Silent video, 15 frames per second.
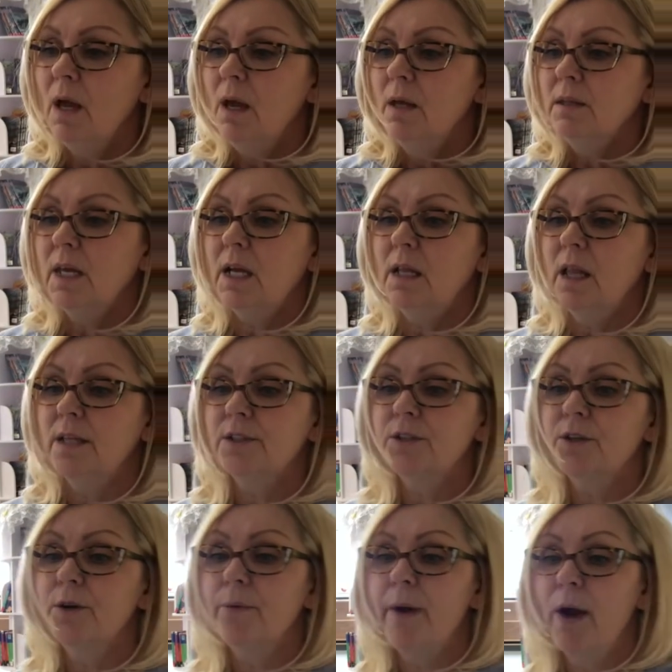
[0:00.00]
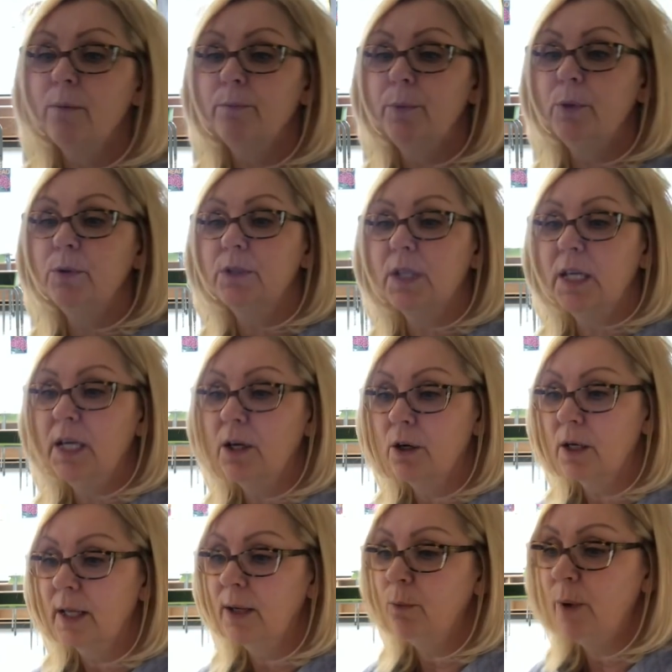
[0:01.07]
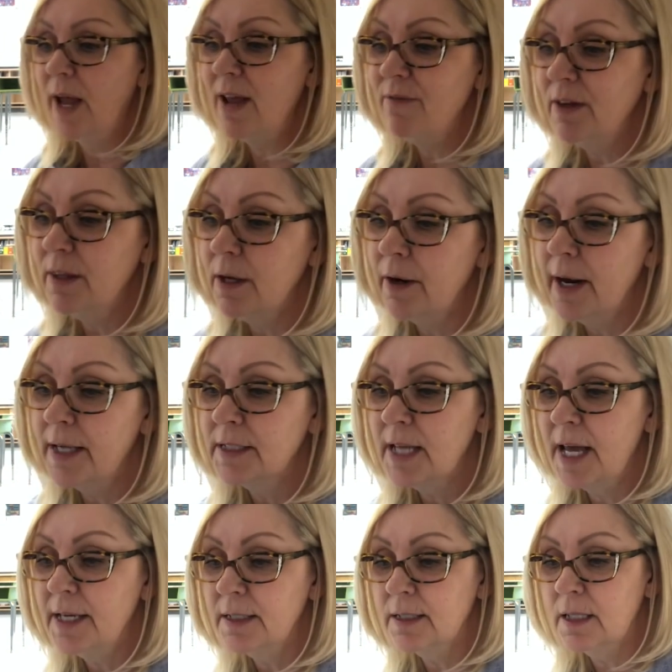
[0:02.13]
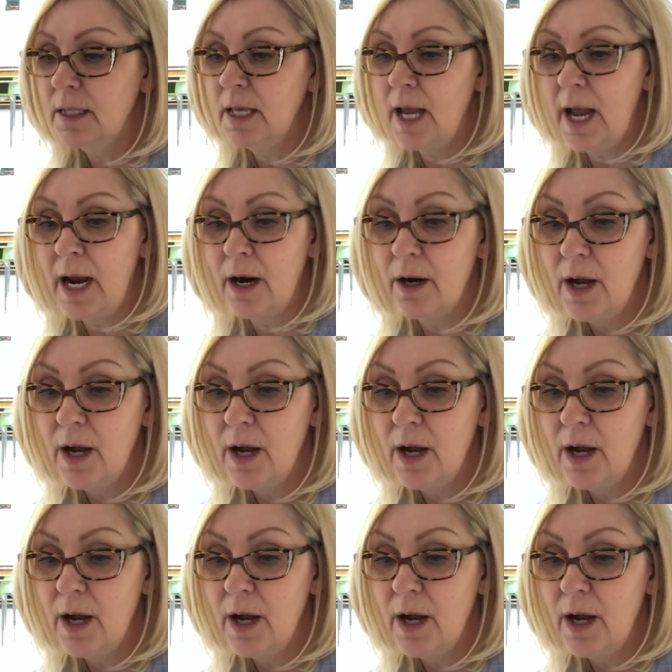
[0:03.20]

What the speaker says: They clustered around Boots eagerly, waving their antennas in the air